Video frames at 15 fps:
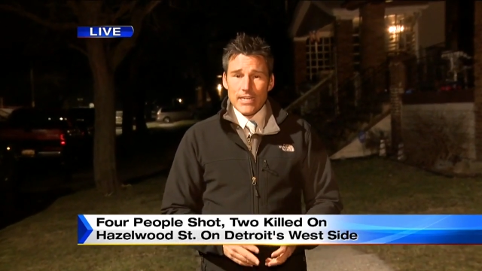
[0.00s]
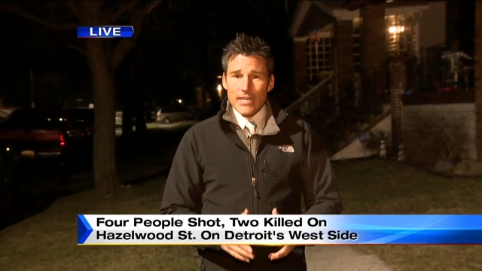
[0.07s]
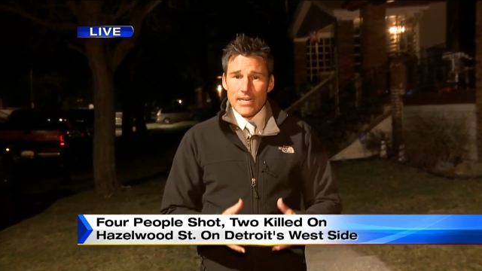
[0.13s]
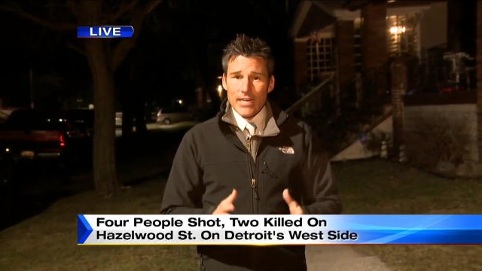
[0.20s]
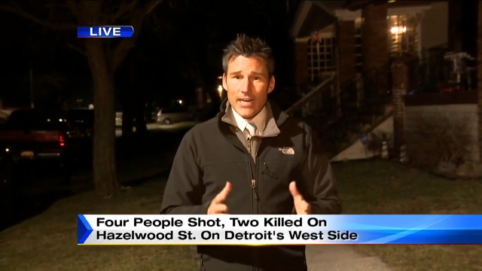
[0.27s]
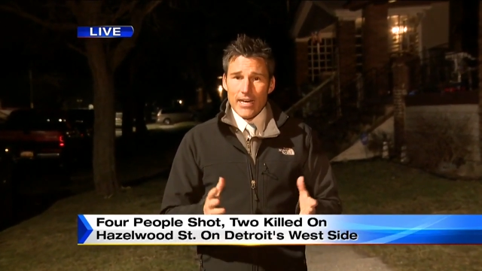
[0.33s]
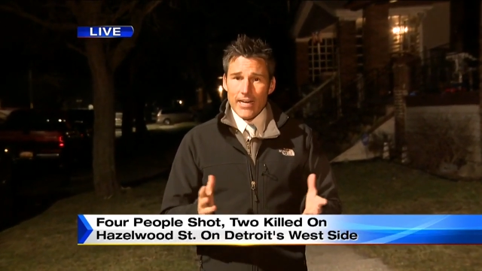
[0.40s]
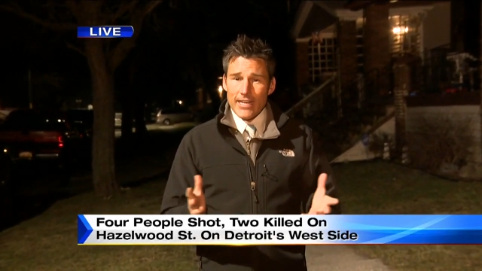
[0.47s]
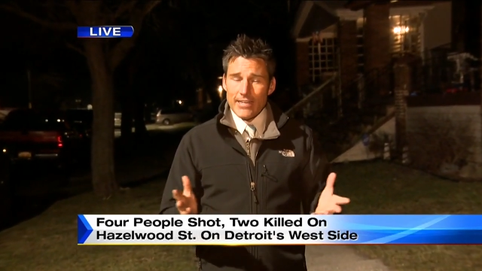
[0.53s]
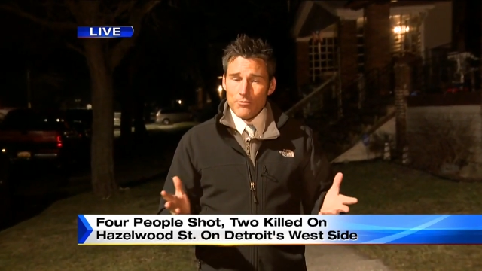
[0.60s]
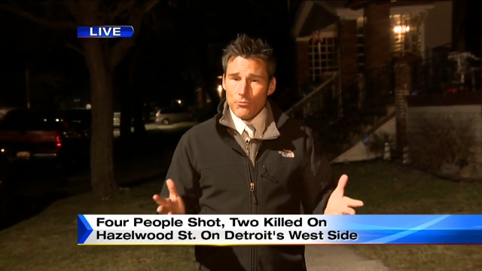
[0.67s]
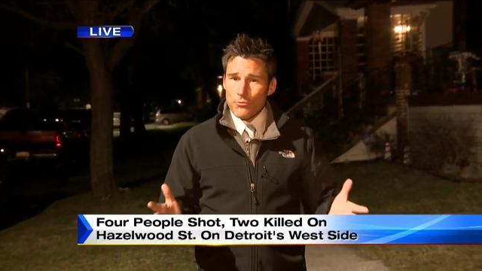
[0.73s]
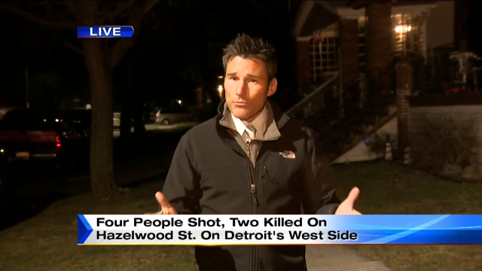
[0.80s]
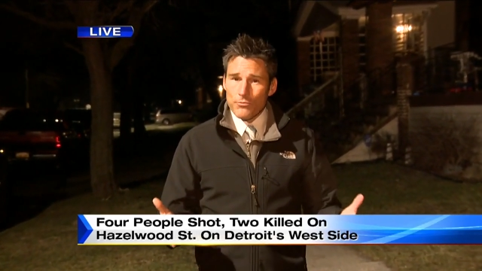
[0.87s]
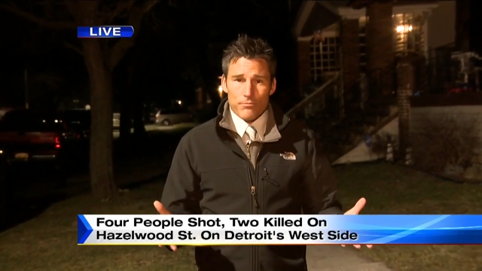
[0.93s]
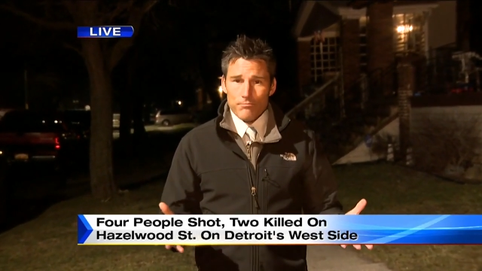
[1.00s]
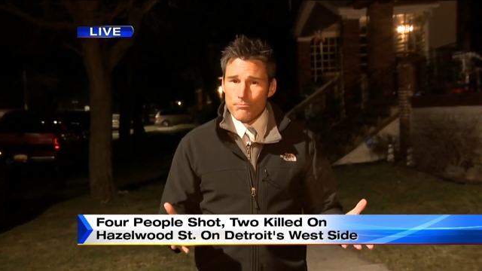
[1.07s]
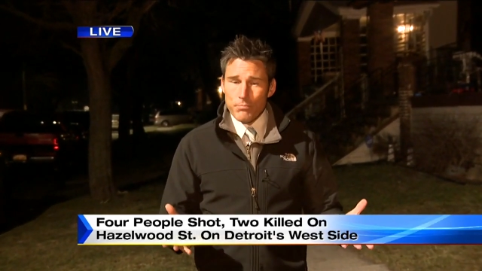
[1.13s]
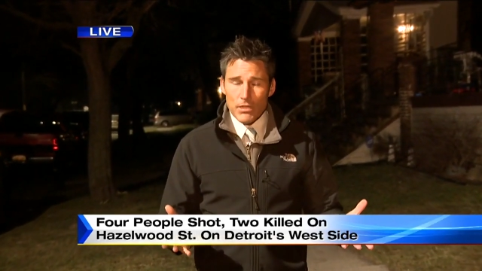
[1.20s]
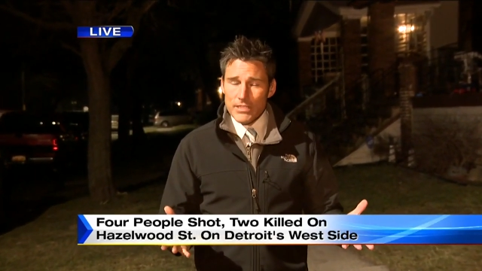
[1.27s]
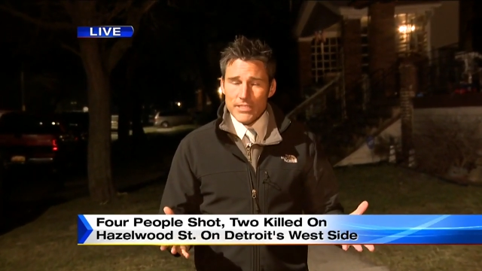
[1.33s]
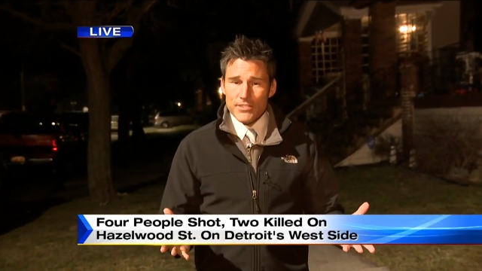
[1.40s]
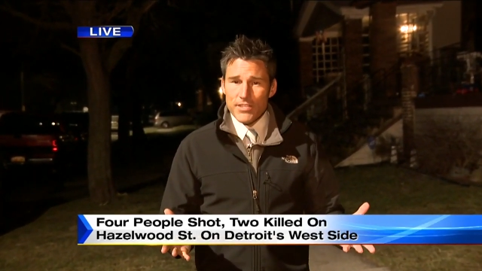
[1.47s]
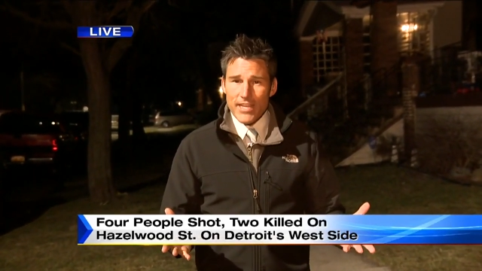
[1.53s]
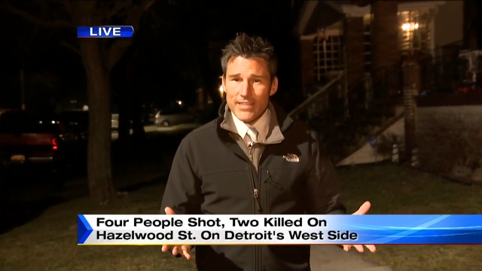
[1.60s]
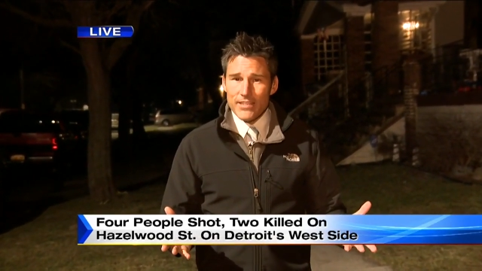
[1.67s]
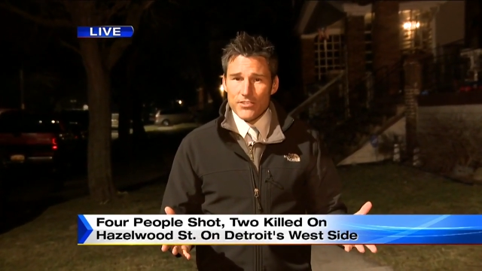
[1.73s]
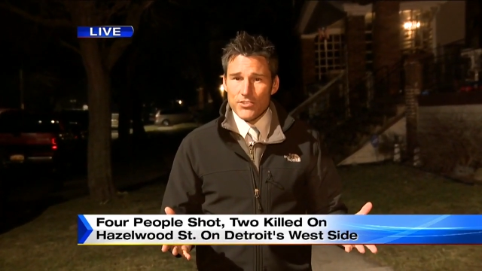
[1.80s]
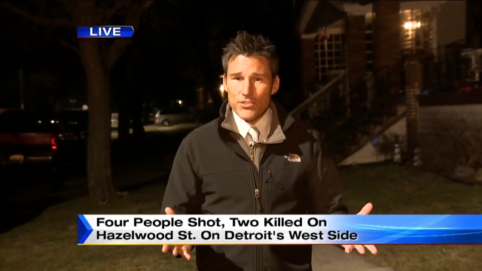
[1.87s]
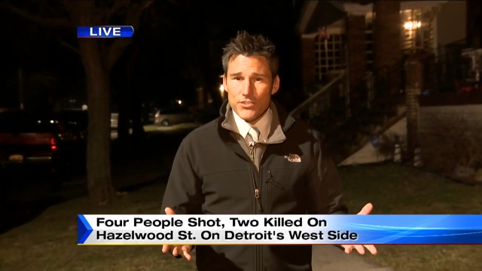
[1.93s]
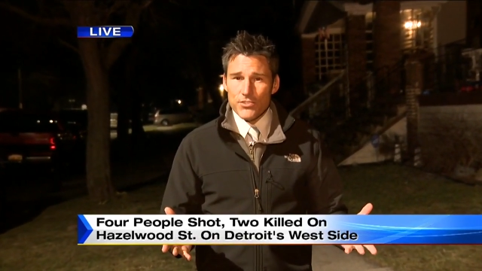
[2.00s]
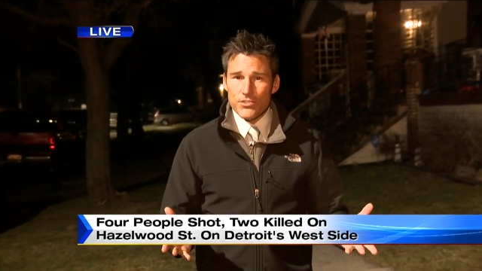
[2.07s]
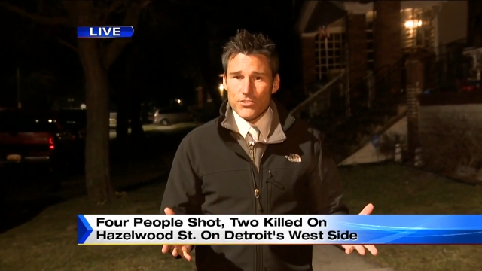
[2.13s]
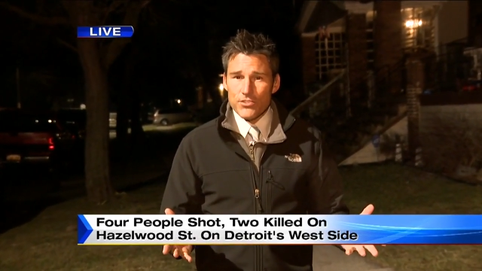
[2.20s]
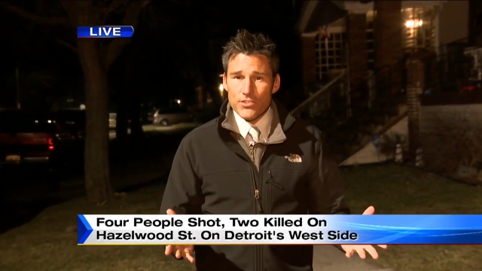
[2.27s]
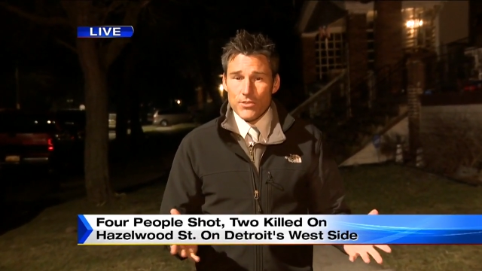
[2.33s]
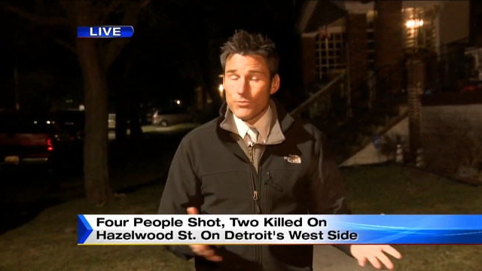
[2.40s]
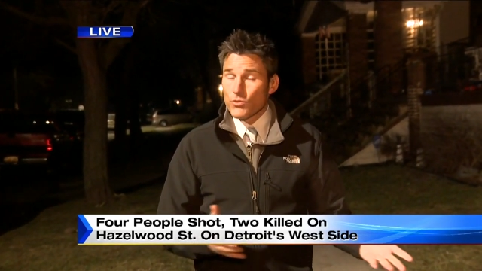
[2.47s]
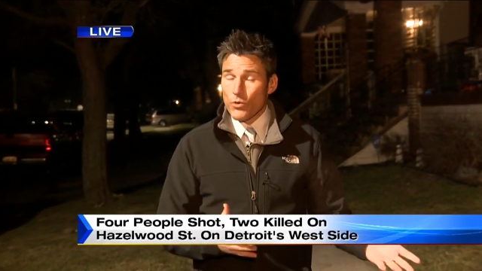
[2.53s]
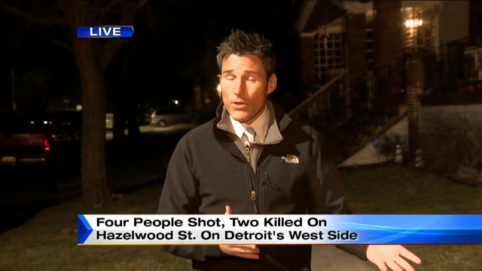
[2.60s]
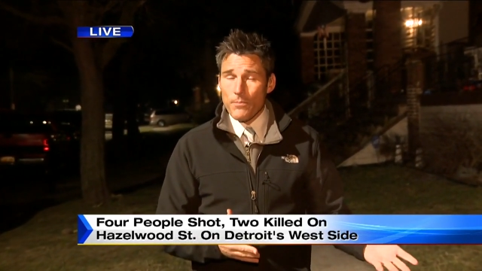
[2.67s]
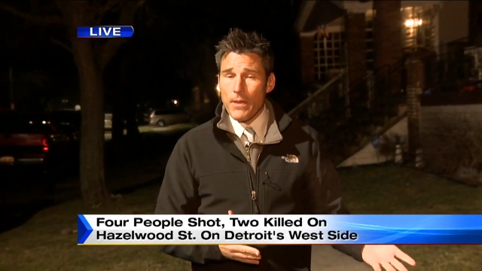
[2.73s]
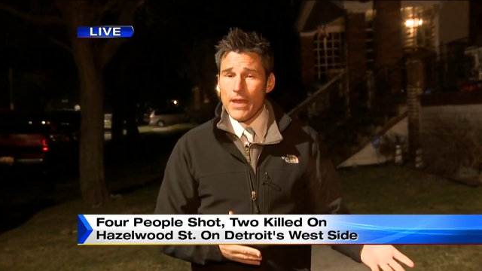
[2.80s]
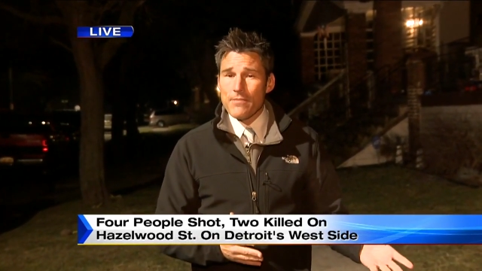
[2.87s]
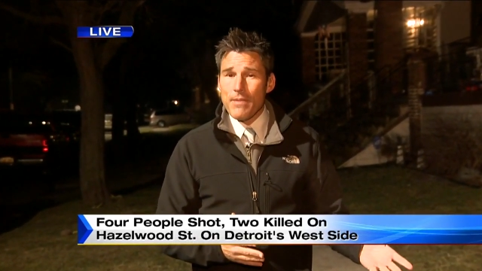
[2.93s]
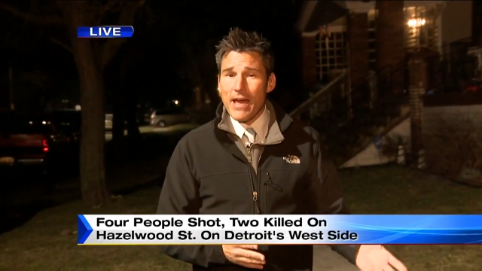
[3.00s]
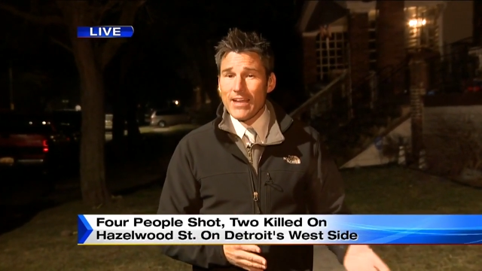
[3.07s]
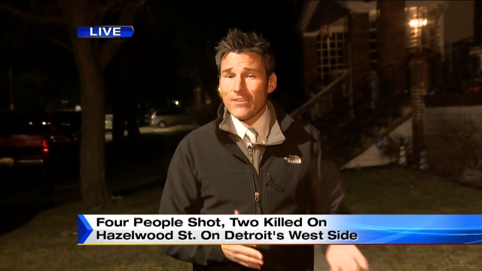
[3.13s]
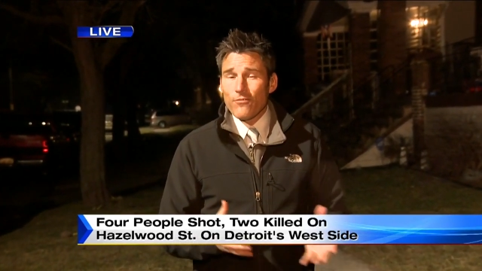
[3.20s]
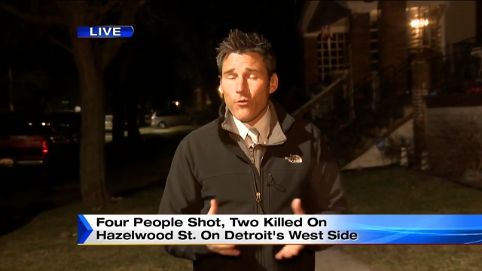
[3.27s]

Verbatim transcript: Uh, police say this is some sort of payback